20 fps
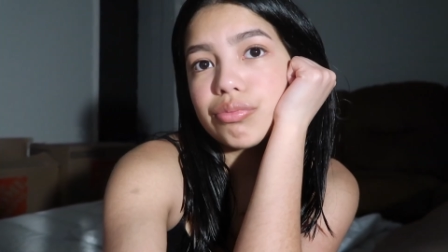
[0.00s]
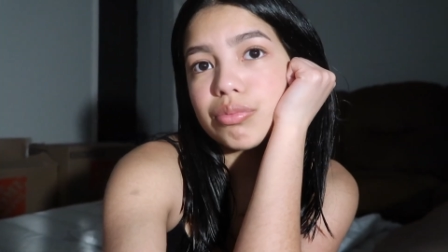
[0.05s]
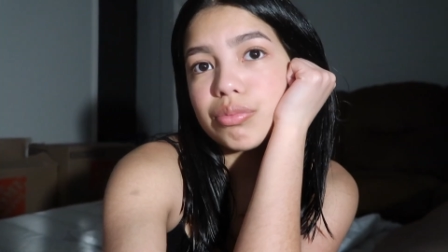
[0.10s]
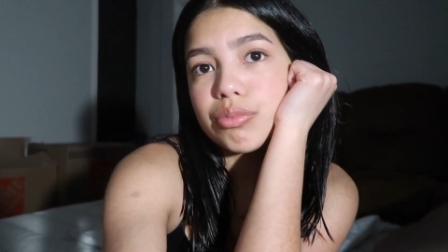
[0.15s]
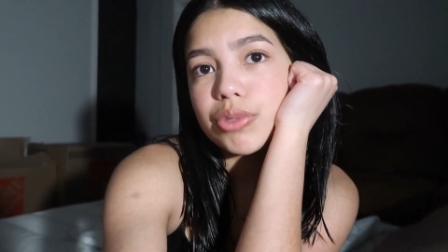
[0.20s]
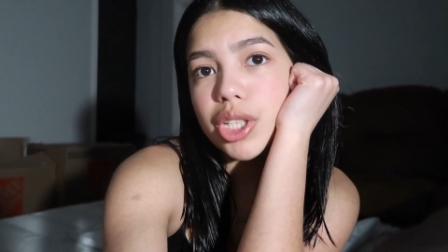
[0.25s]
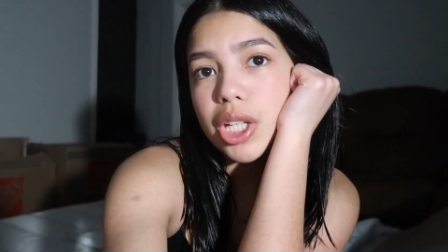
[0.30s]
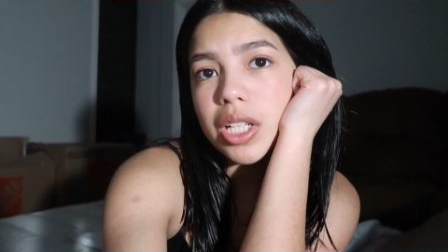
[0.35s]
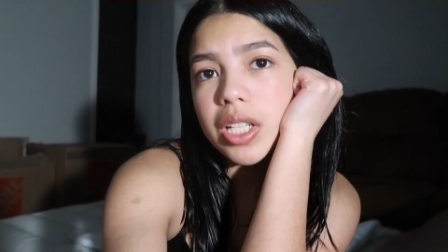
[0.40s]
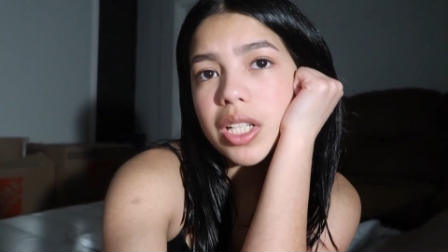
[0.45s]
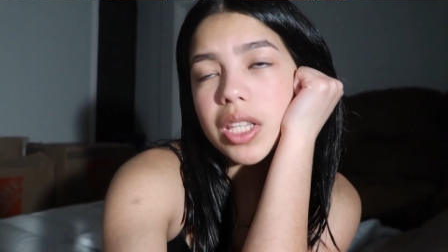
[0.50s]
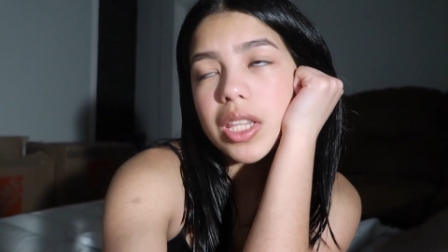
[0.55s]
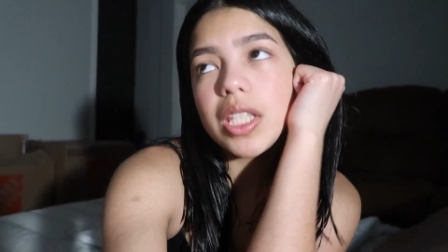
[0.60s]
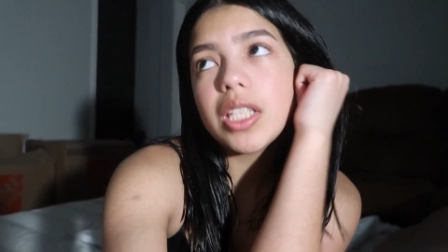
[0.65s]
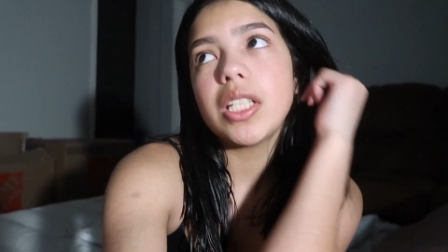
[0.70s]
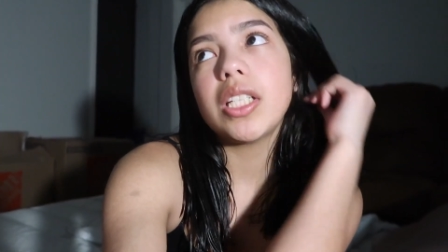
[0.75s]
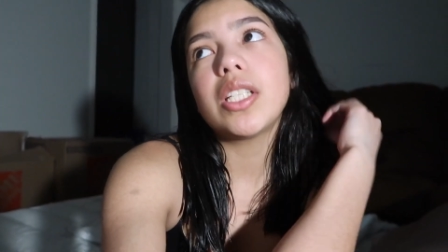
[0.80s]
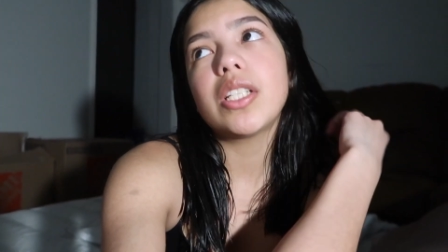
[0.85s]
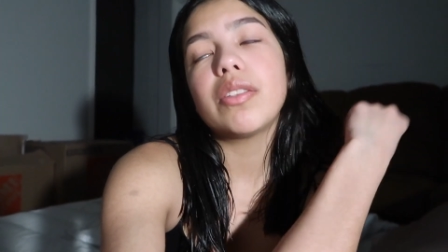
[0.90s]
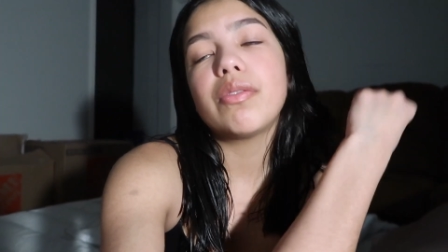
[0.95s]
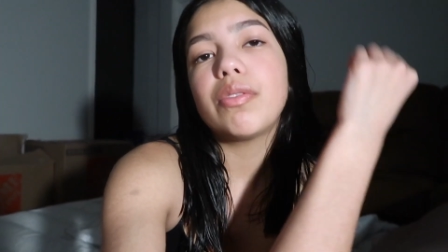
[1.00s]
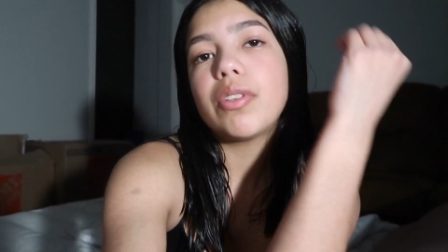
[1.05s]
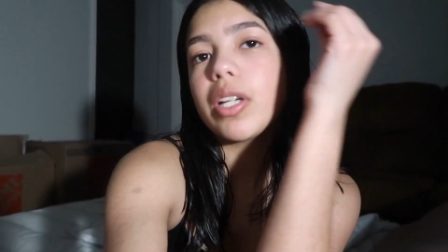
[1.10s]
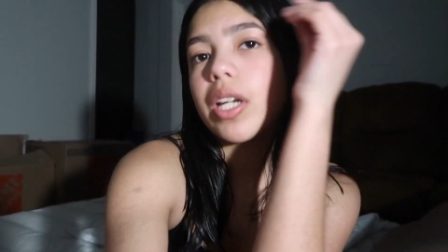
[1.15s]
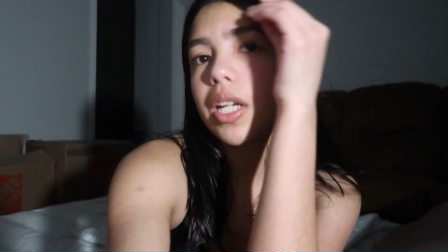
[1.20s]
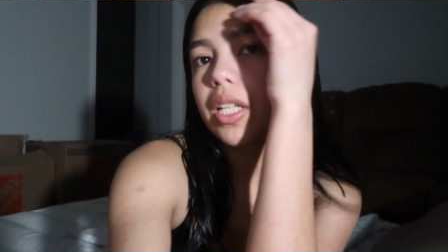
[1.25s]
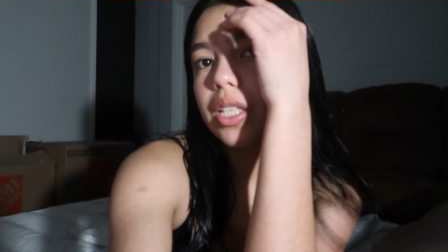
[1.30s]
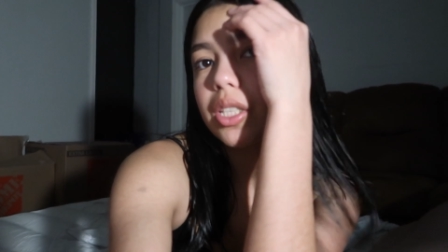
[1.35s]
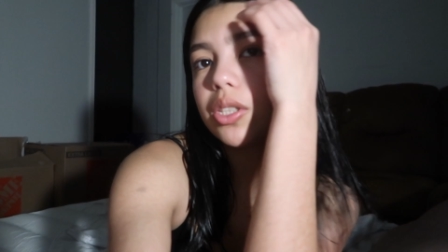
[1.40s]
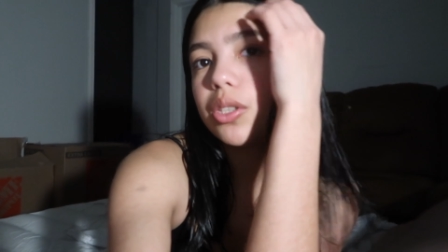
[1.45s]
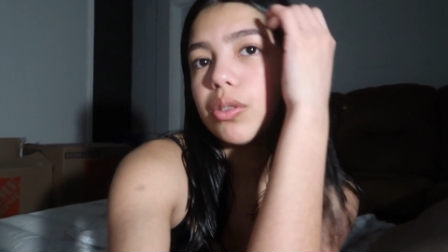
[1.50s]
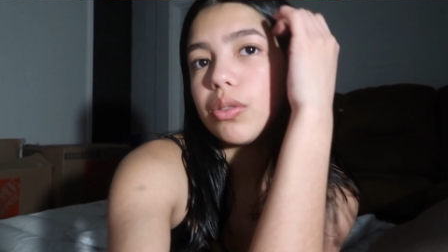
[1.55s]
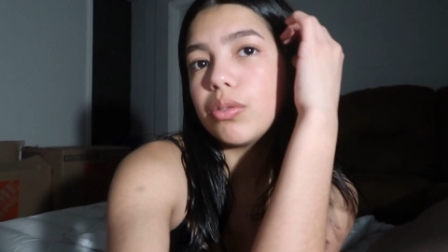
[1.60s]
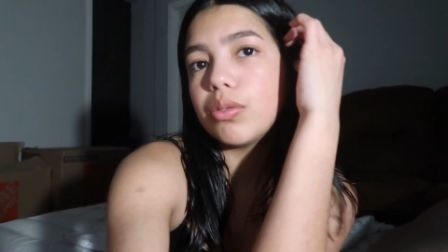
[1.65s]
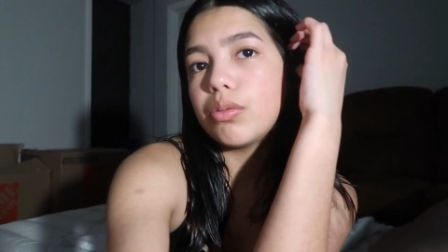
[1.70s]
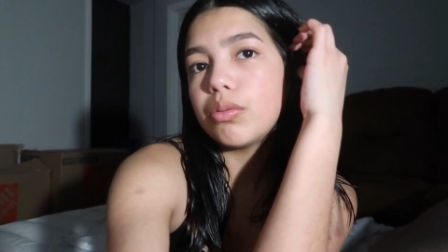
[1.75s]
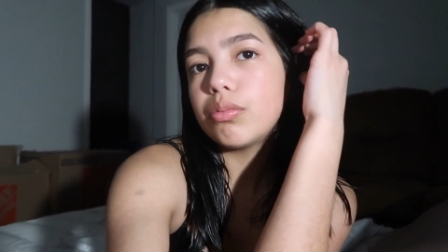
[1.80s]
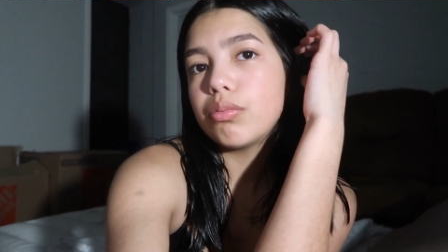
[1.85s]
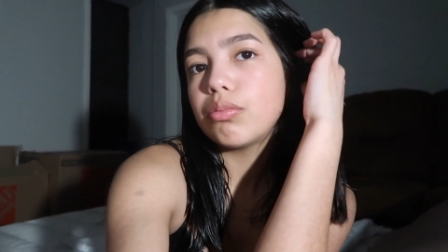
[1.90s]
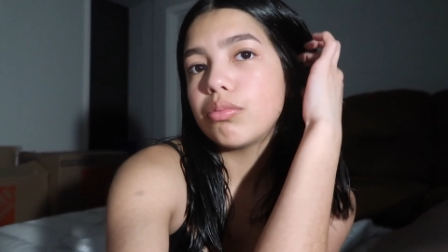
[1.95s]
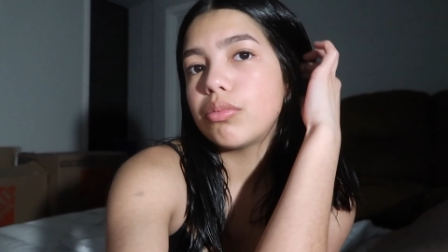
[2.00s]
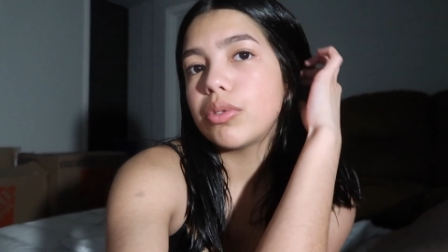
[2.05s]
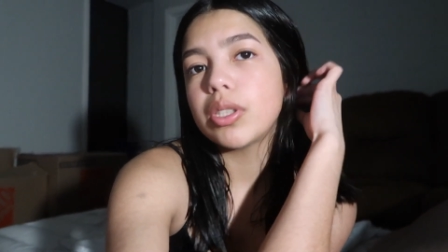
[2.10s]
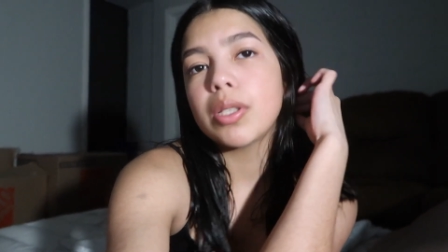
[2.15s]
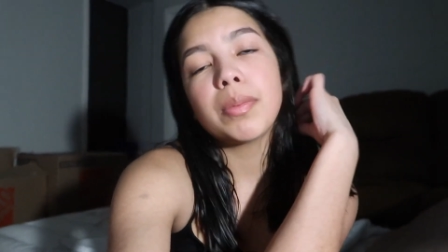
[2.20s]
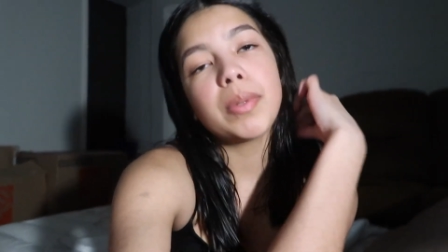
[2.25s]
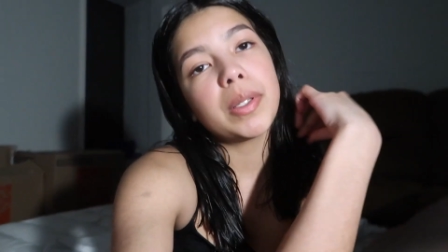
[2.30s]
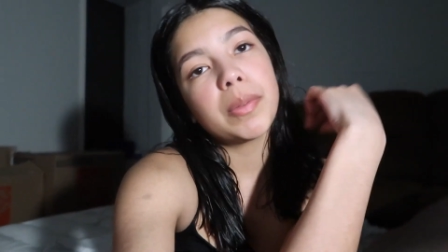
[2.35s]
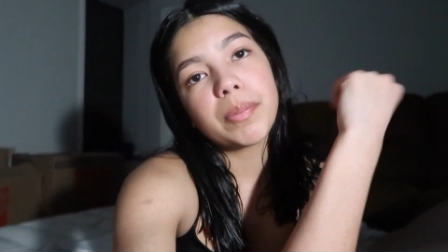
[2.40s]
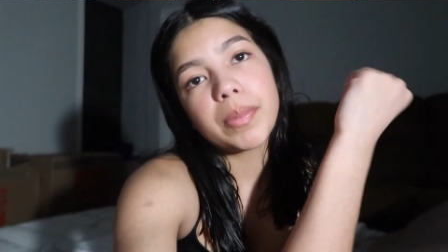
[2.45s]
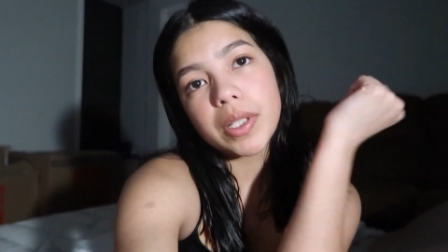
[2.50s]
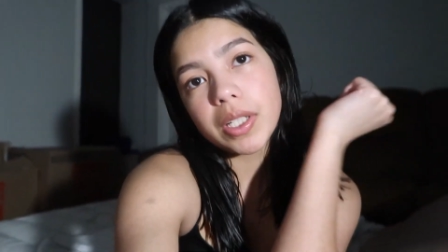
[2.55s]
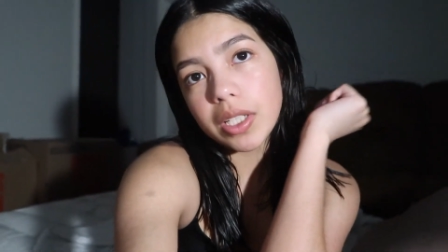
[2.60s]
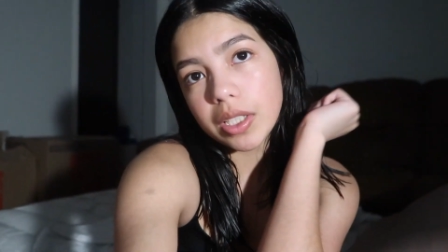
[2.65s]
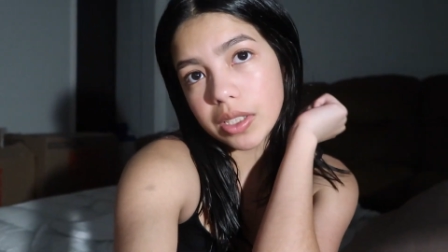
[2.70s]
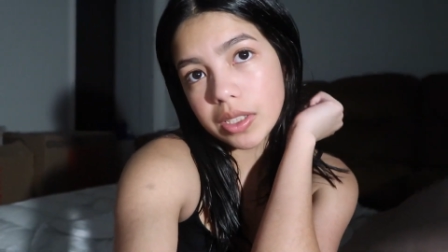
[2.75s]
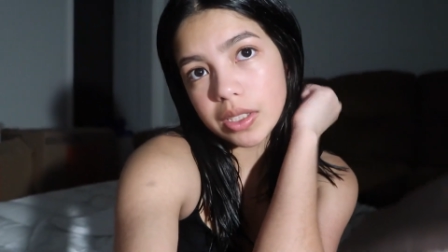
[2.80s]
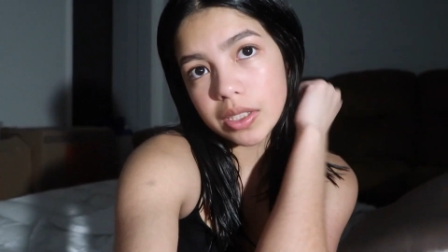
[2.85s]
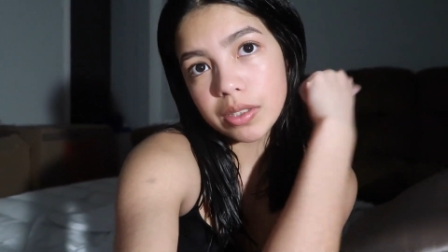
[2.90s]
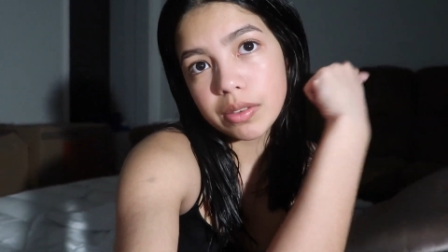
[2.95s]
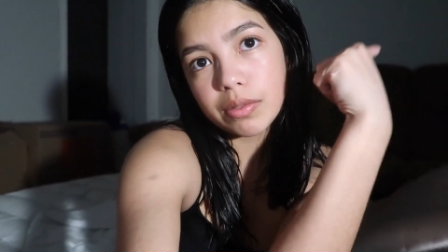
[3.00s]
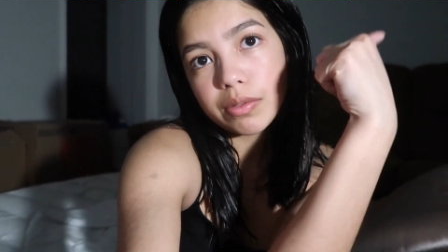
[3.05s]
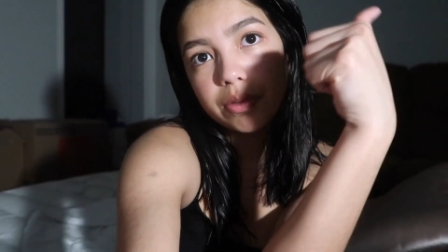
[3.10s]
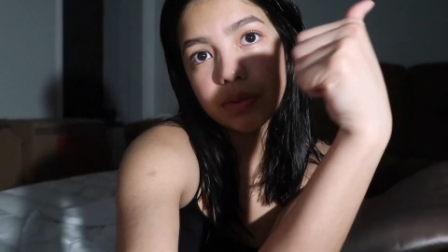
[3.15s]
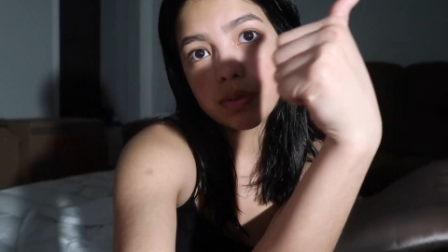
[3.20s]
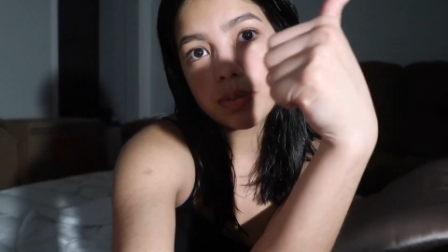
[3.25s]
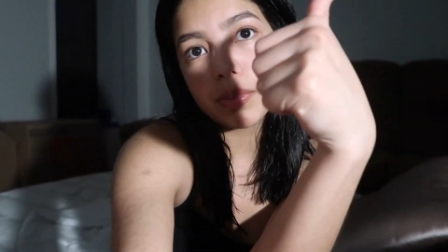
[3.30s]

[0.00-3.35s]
I'm trying to think of what I can do to be productive